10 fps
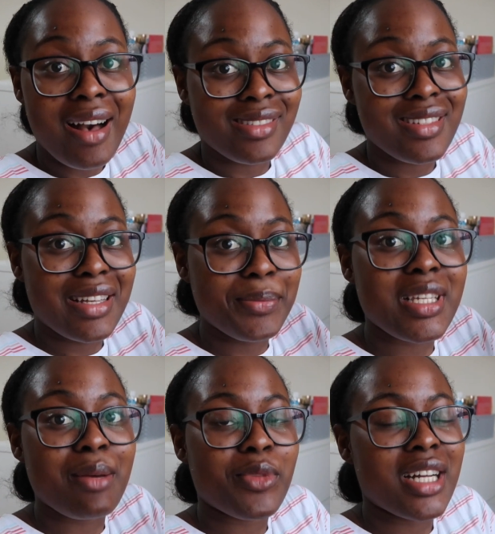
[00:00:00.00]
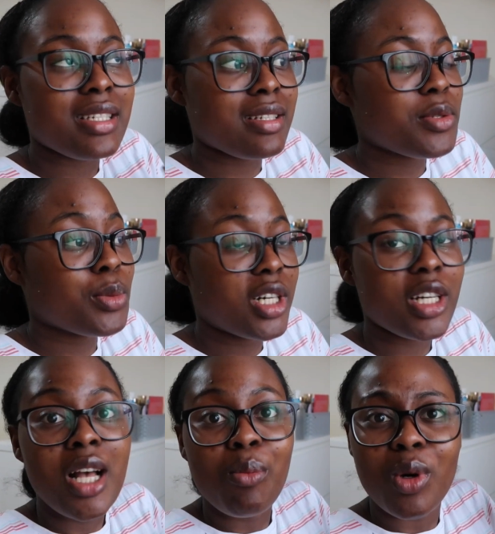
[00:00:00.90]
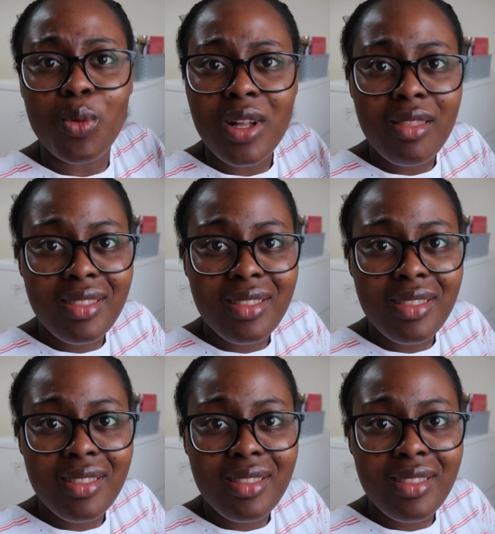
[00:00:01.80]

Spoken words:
at the same time, write as well. But one